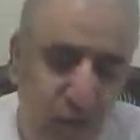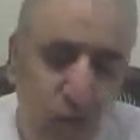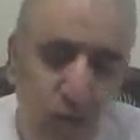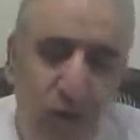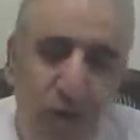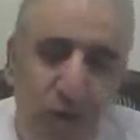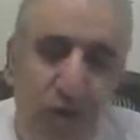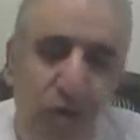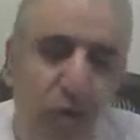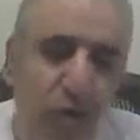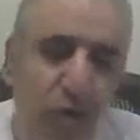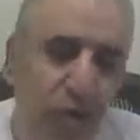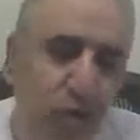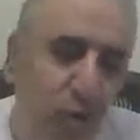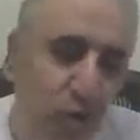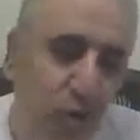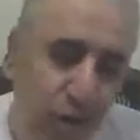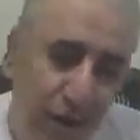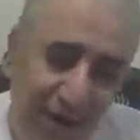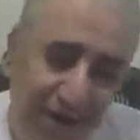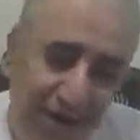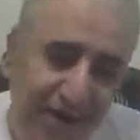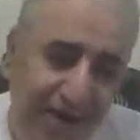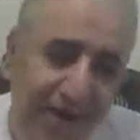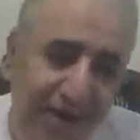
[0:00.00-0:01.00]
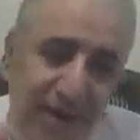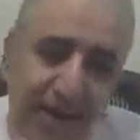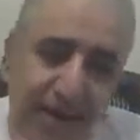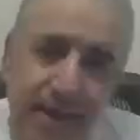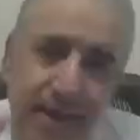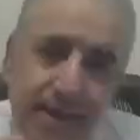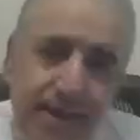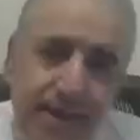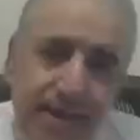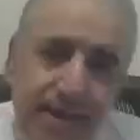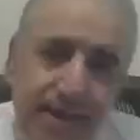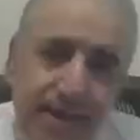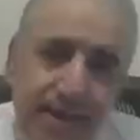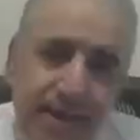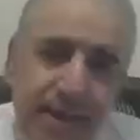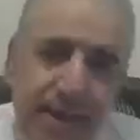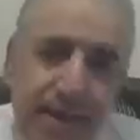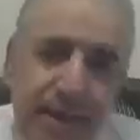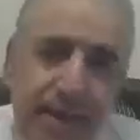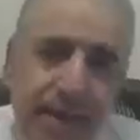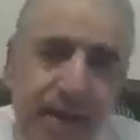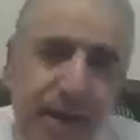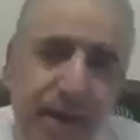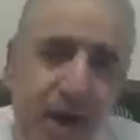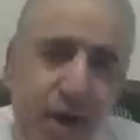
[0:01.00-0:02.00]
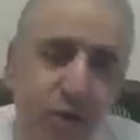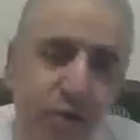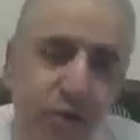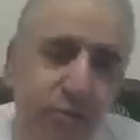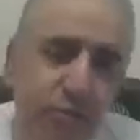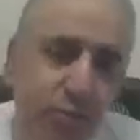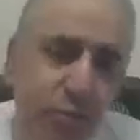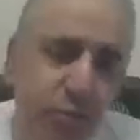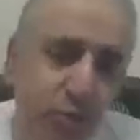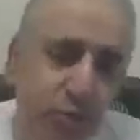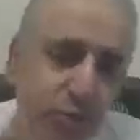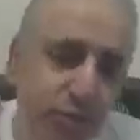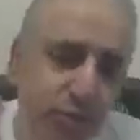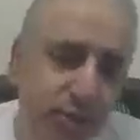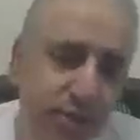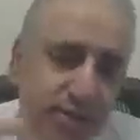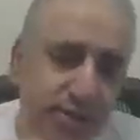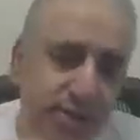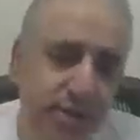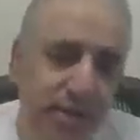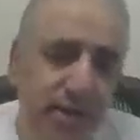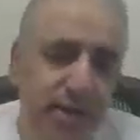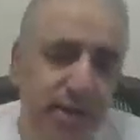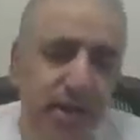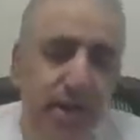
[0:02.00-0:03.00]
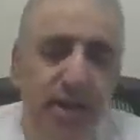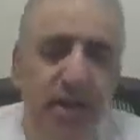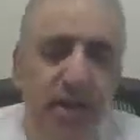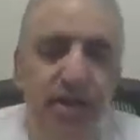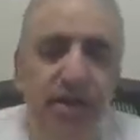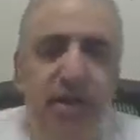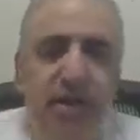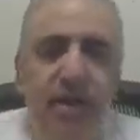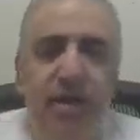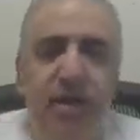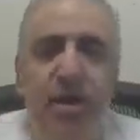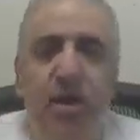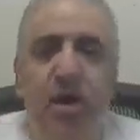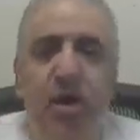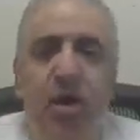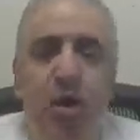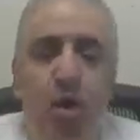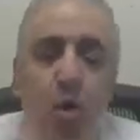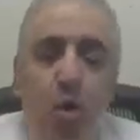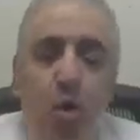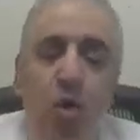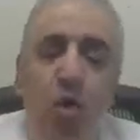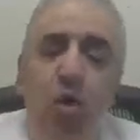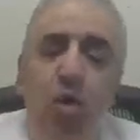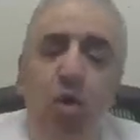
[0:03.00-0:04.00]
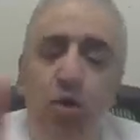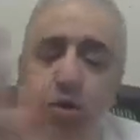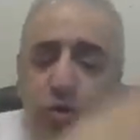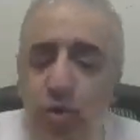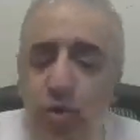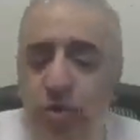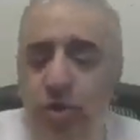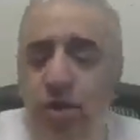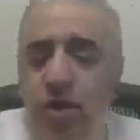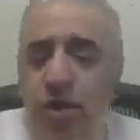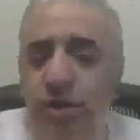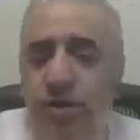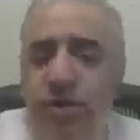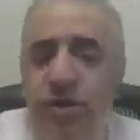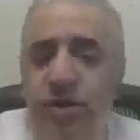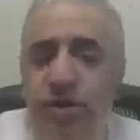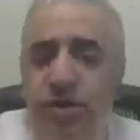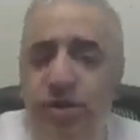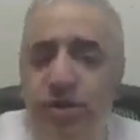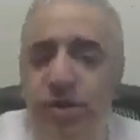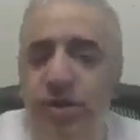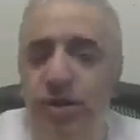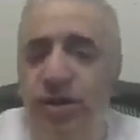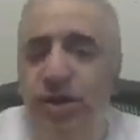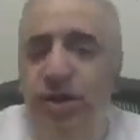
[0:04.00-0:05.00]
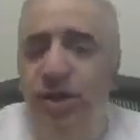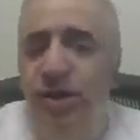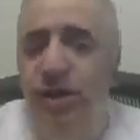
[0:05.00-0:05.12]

you concatenate the output to the screen or to another